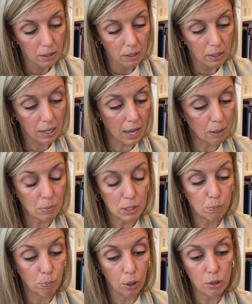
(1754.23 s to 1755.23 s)
Cadmus
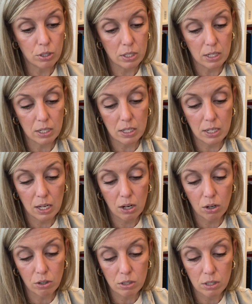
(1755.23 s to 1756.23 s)
burst into
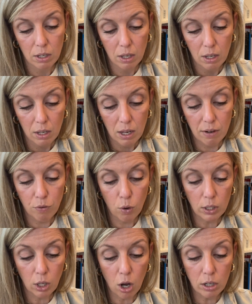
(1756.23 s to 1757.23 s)
tears, and for a
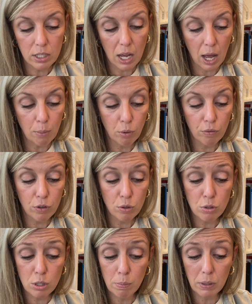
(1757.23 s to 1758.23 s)
long time
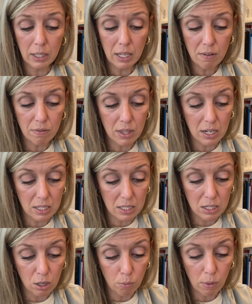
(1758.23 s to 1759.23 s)
refused to believe that his
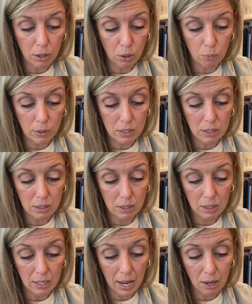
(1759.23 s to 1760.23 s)
dear mother was
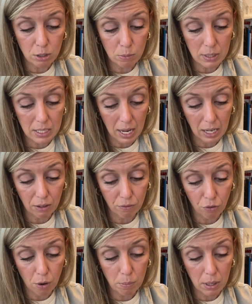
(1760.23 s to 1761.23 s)
now to be taken
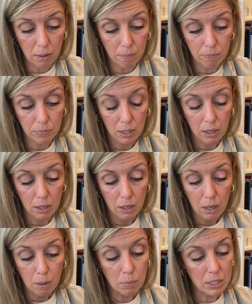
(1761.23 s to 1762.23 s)
from him.
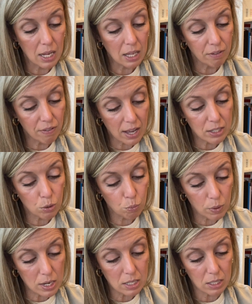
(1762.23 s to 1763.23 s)
But Telephassa
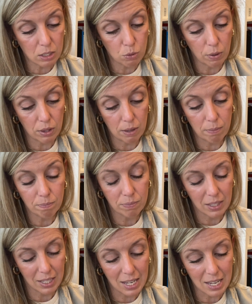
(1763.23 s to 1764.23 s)
reasoned with him
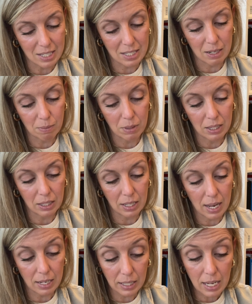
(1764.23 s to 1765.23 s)
and kissed him, and
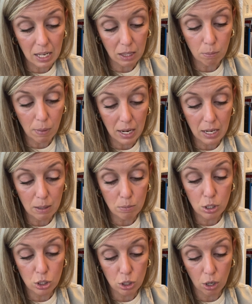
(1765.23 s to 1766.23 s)
at length made him
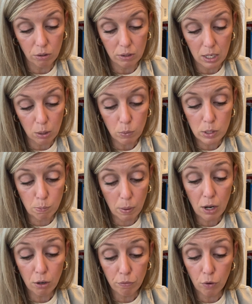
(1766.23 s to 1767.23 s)
discern that it was
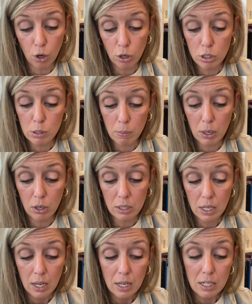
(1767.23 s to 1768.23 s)
better for her spirit
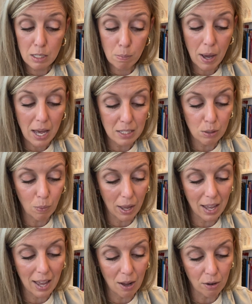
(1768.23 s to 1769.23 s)
to pass
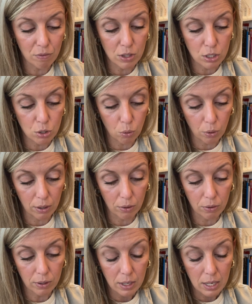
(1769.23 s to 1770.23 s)
away out of the
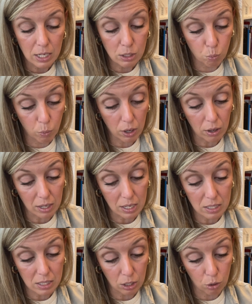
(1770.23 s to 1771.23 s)
toil and
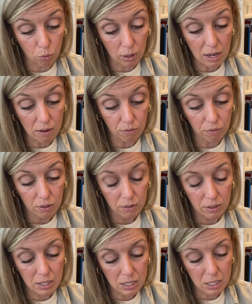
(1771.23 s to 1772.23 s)
weariness and grief
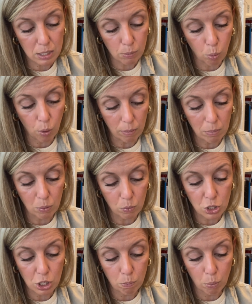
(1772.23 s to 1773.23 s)
and disappointment
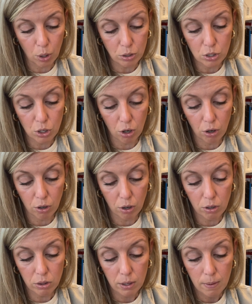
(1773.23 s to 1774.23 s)
which had burdened her on
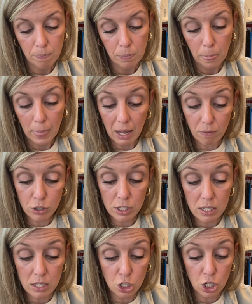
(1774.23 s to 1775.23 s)
earth ever
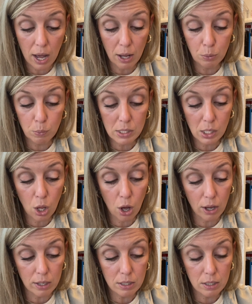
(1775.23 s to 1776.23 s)
since the child was
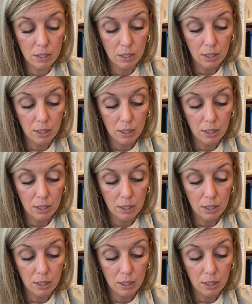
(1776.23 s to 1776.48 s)
lost.